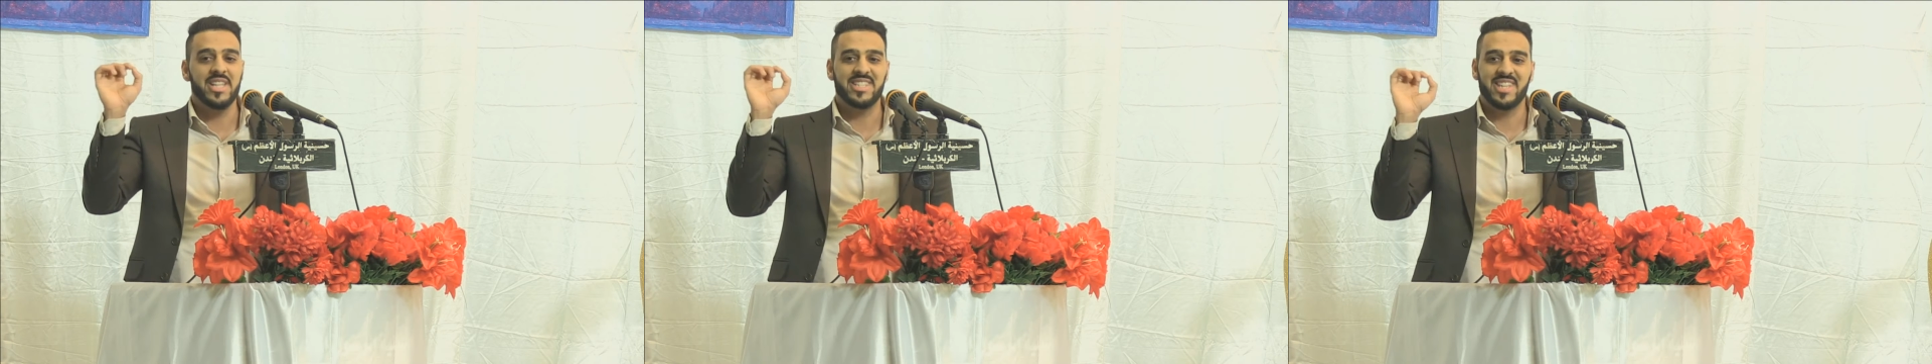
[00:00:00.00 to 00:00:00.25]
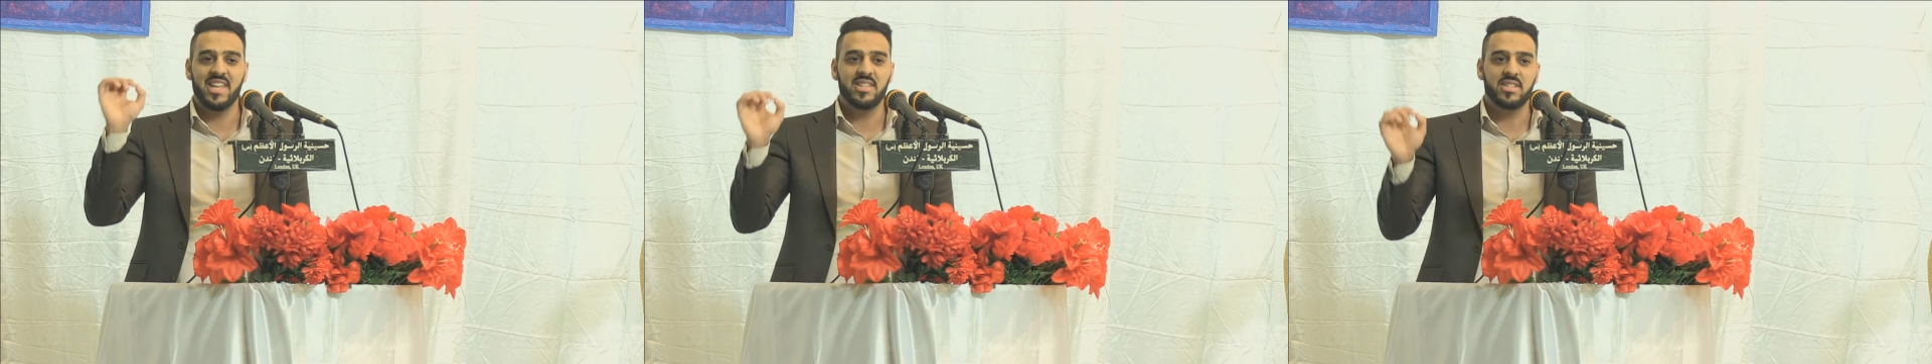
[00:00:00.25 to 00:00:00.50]

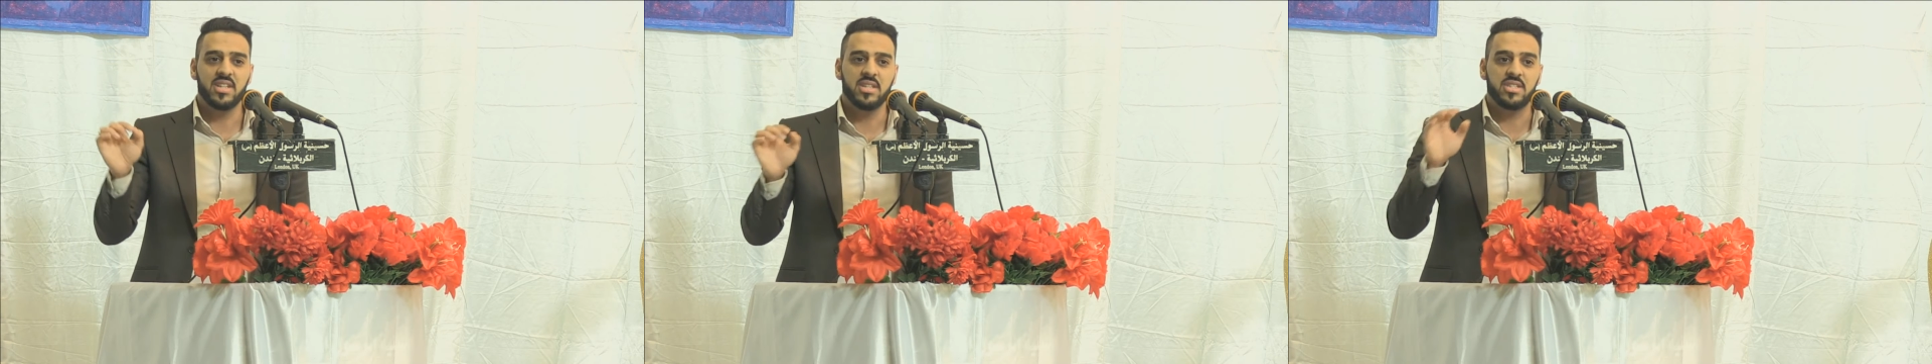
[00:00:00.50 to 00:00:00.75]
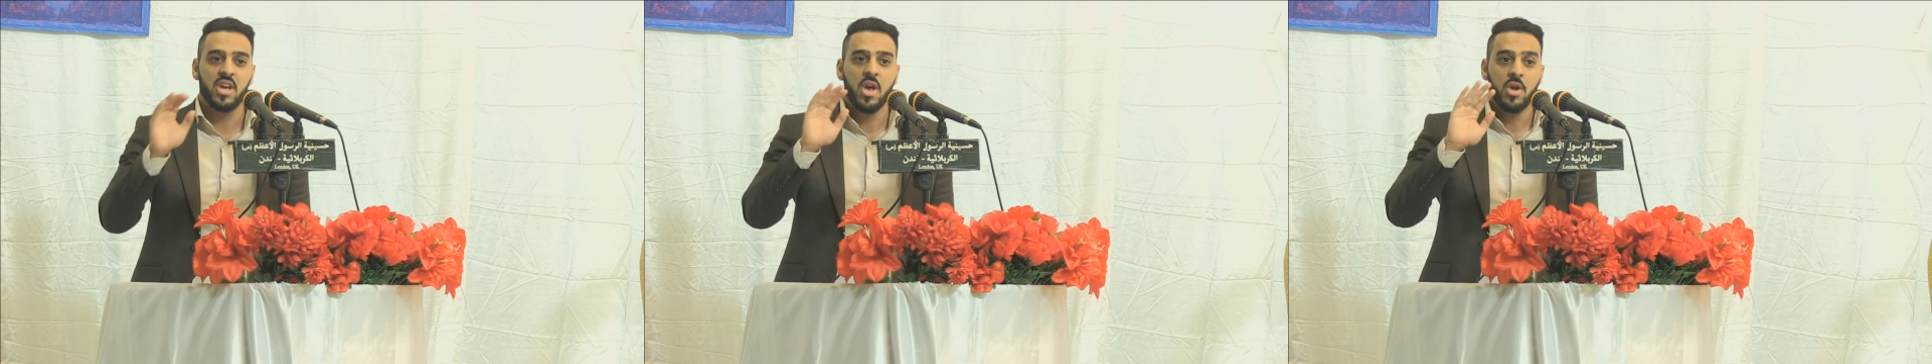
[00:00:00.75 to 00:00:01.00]

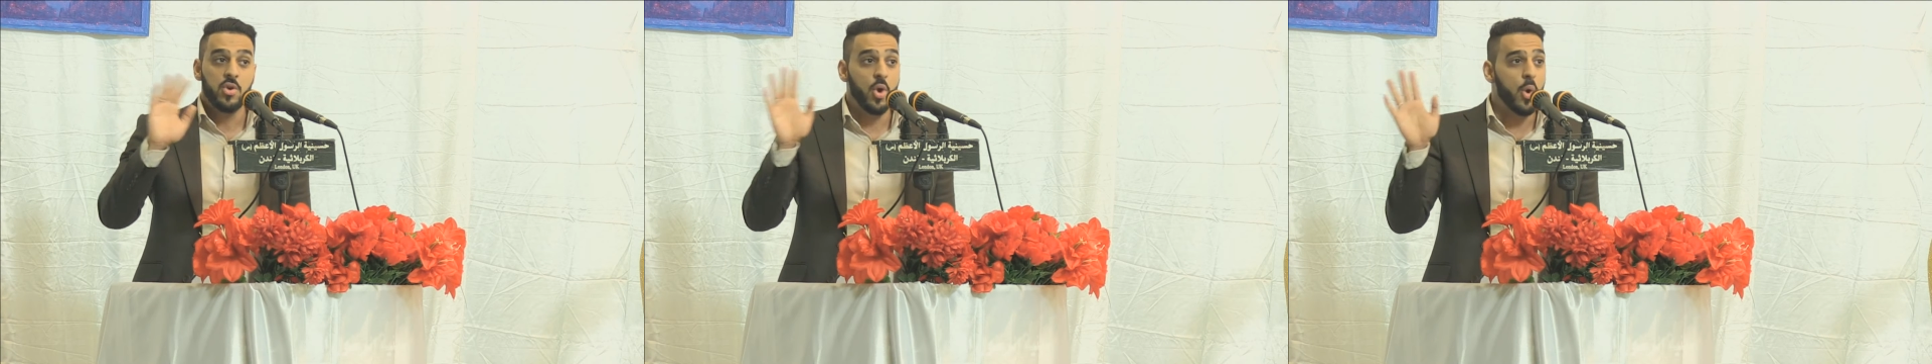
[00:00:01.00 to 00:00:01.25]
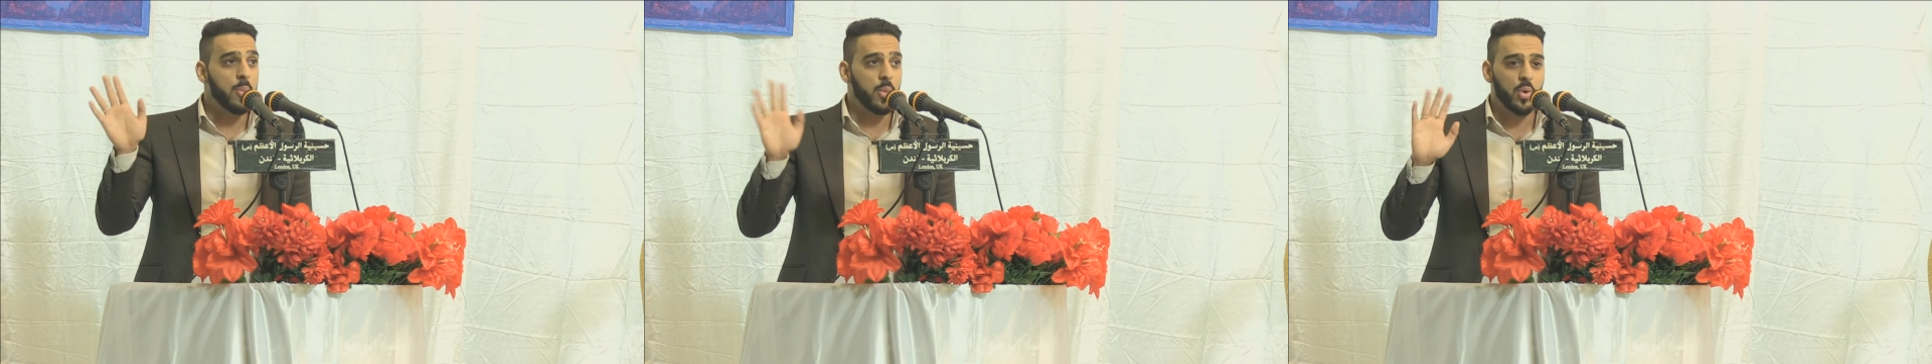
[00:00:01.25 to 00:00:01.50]
sentence,
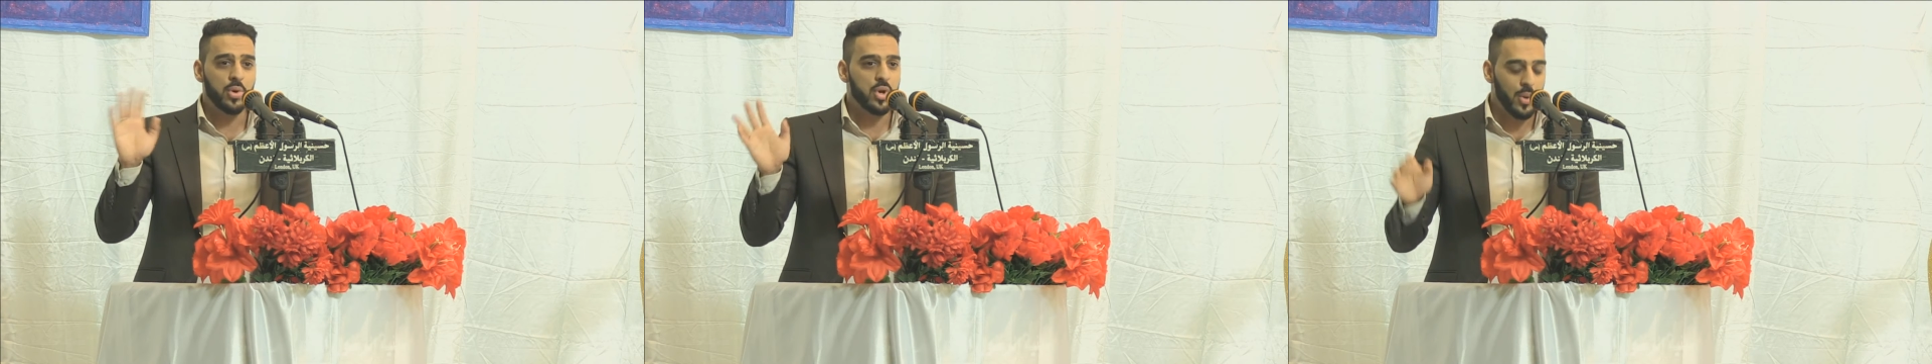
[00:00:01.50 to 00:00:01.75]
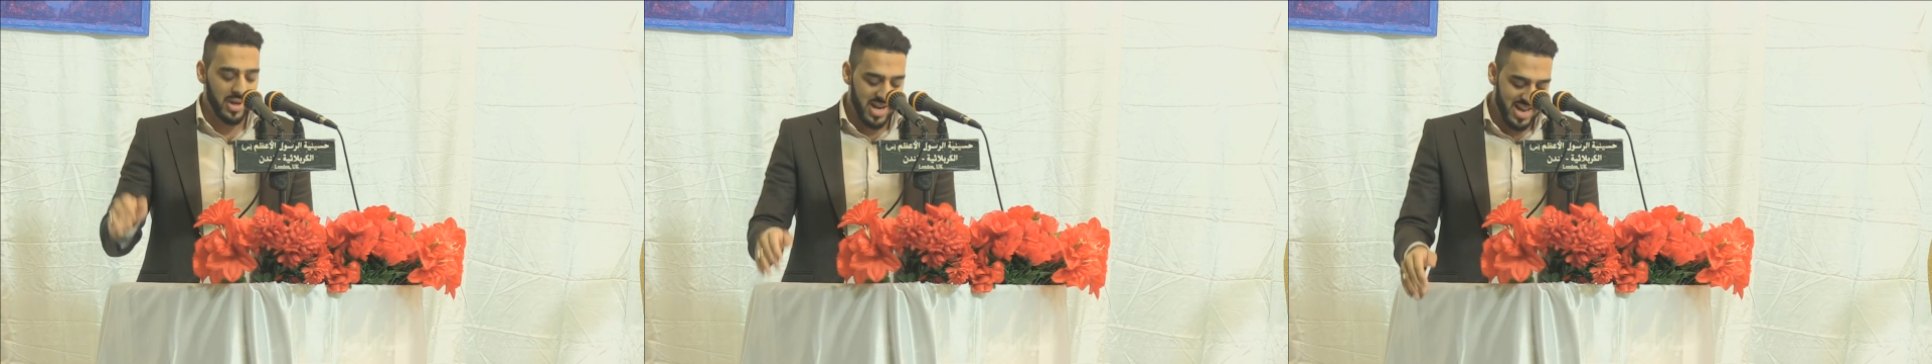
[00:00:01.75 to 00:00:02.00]
no more, no
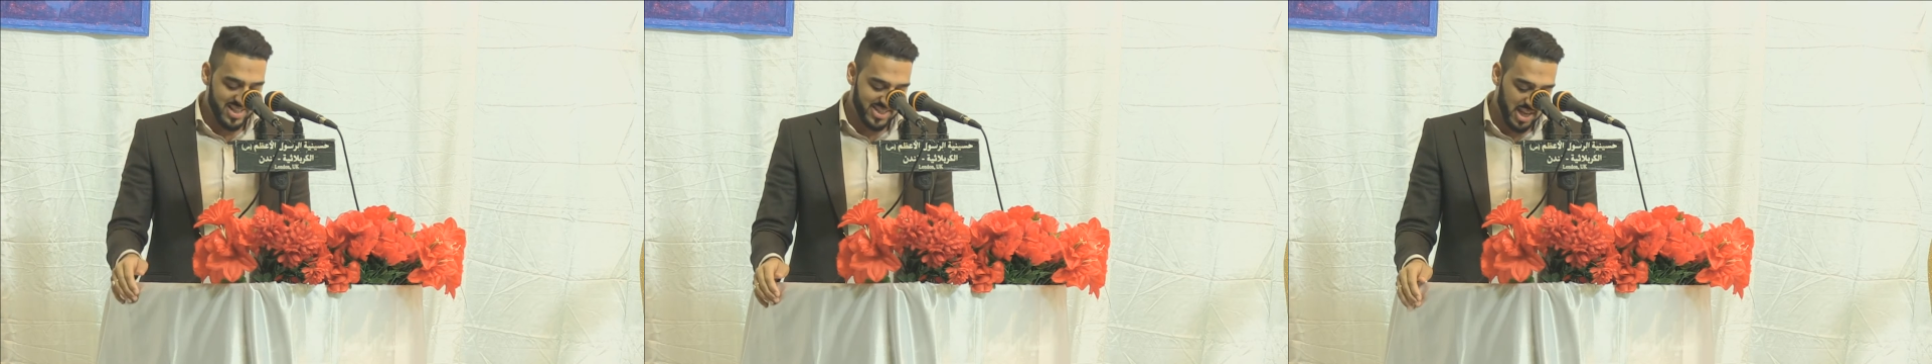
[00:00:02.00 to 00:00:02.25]
less.